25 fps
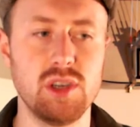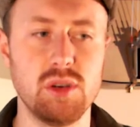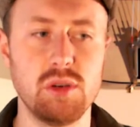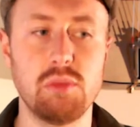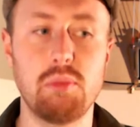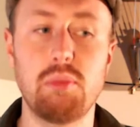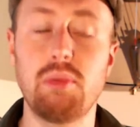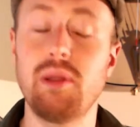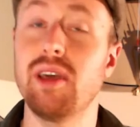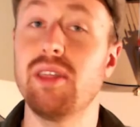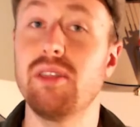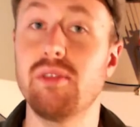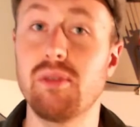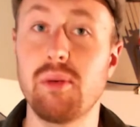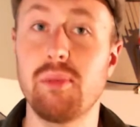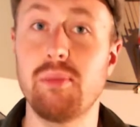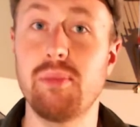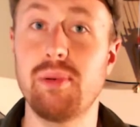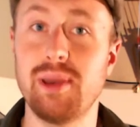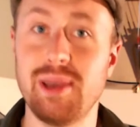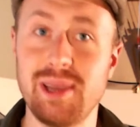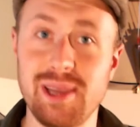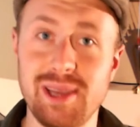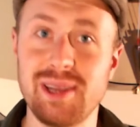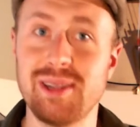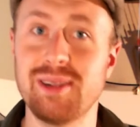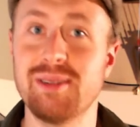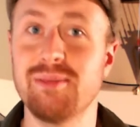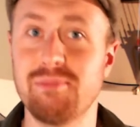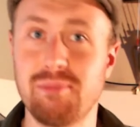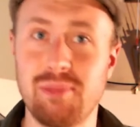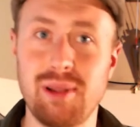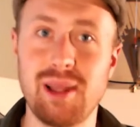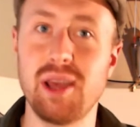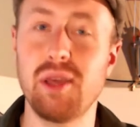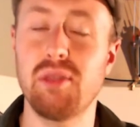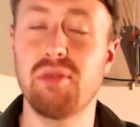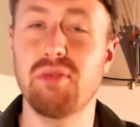play the repeat and
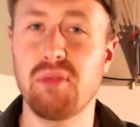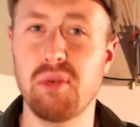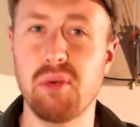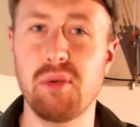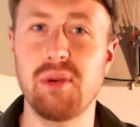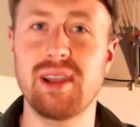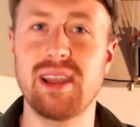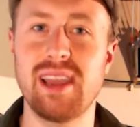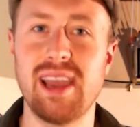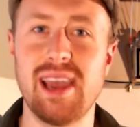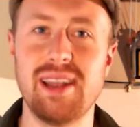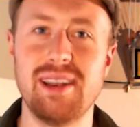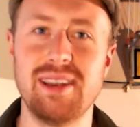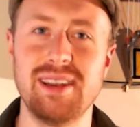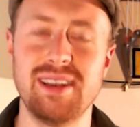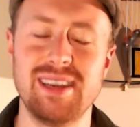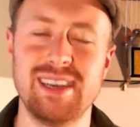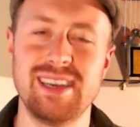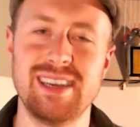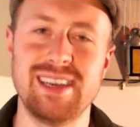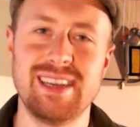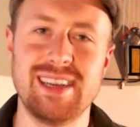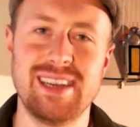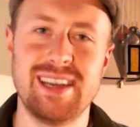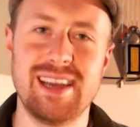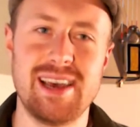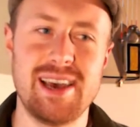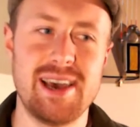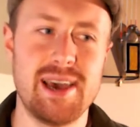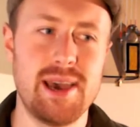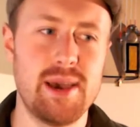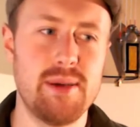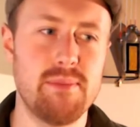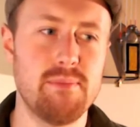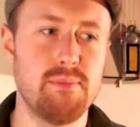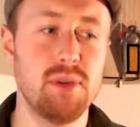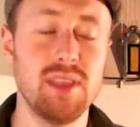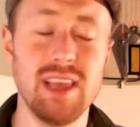play it through again.
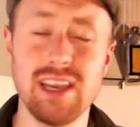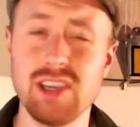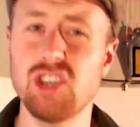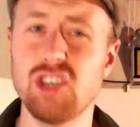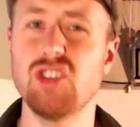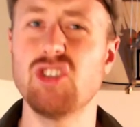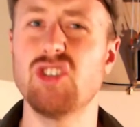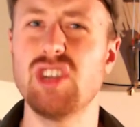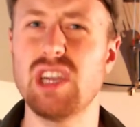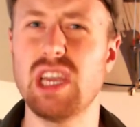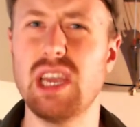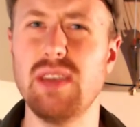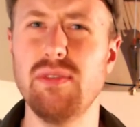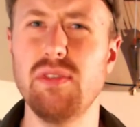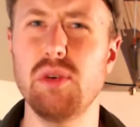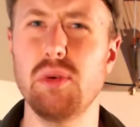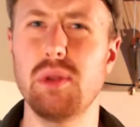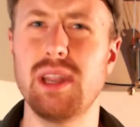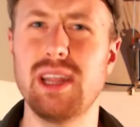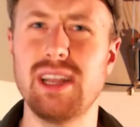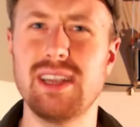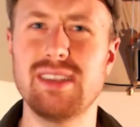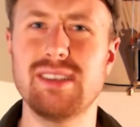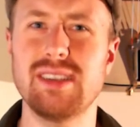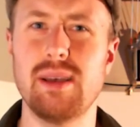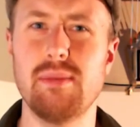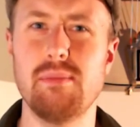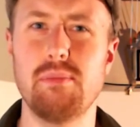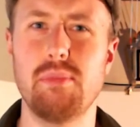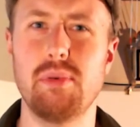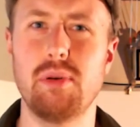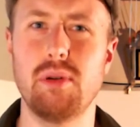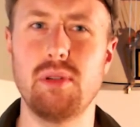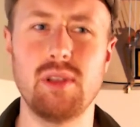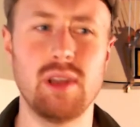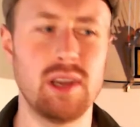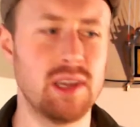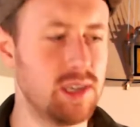But that's just to give you an
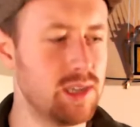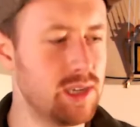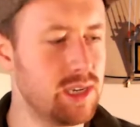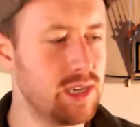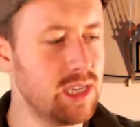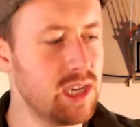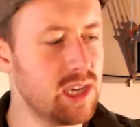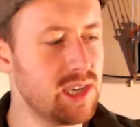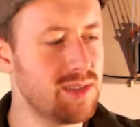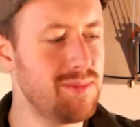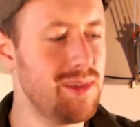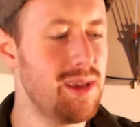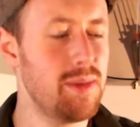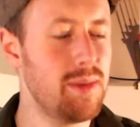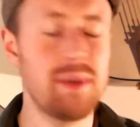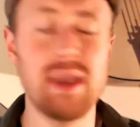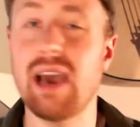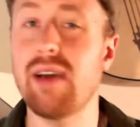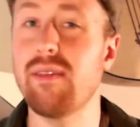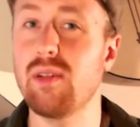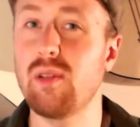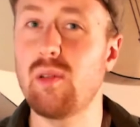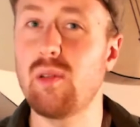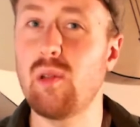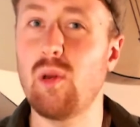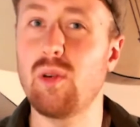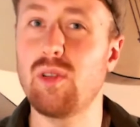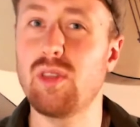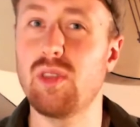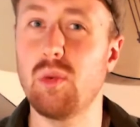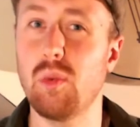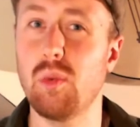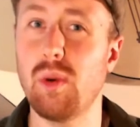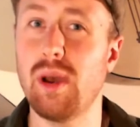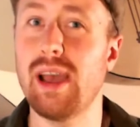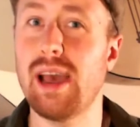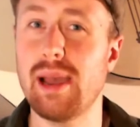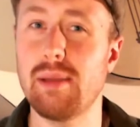example, and you can maybe have a look the
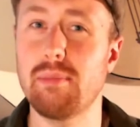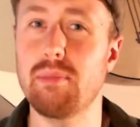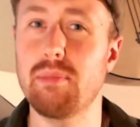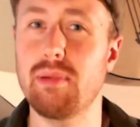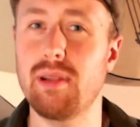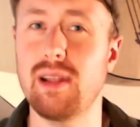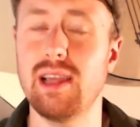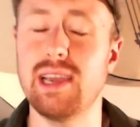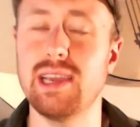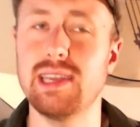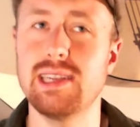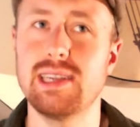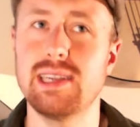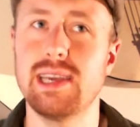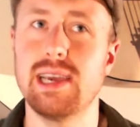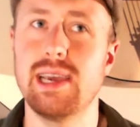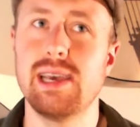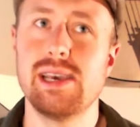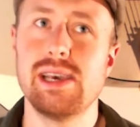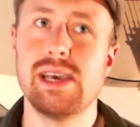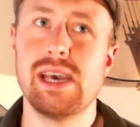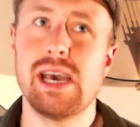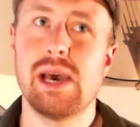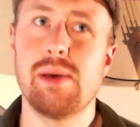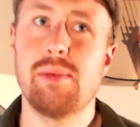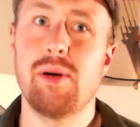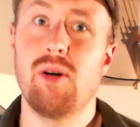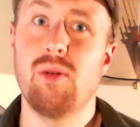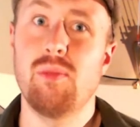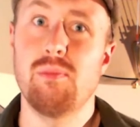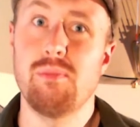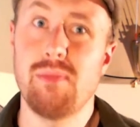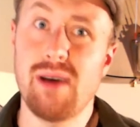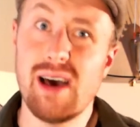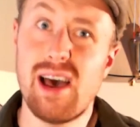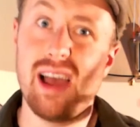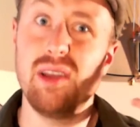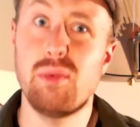way I played it, about
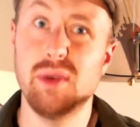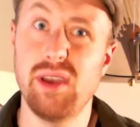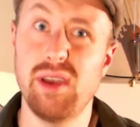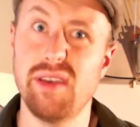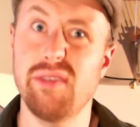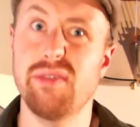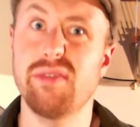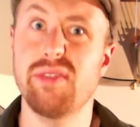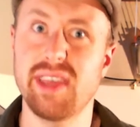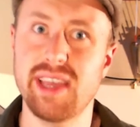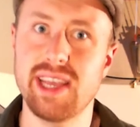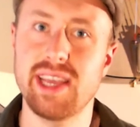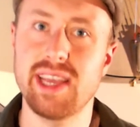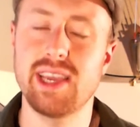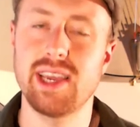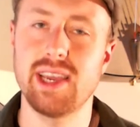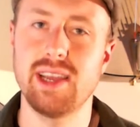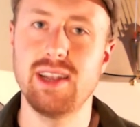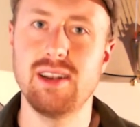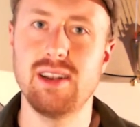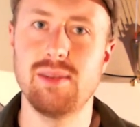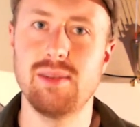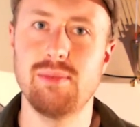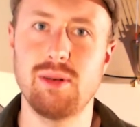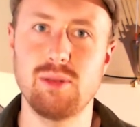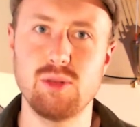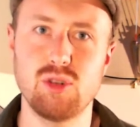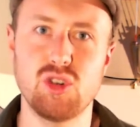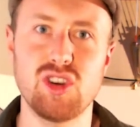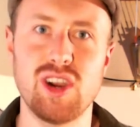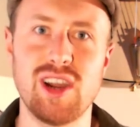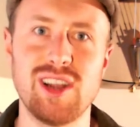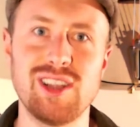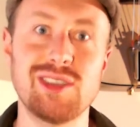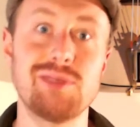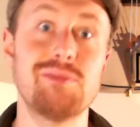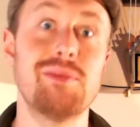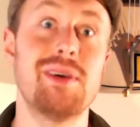my way of thinking, about
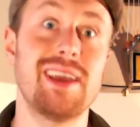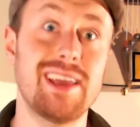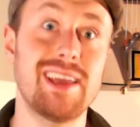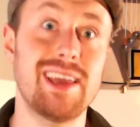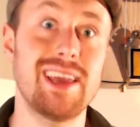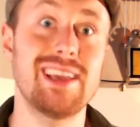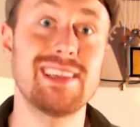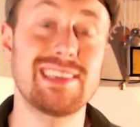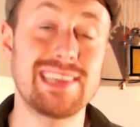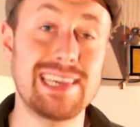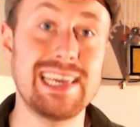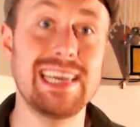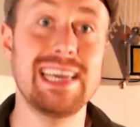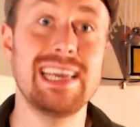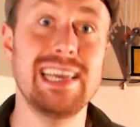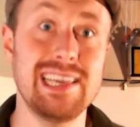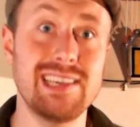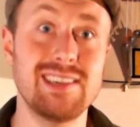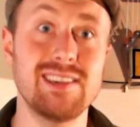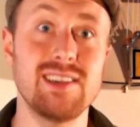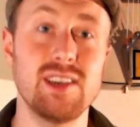trying to make it as easy as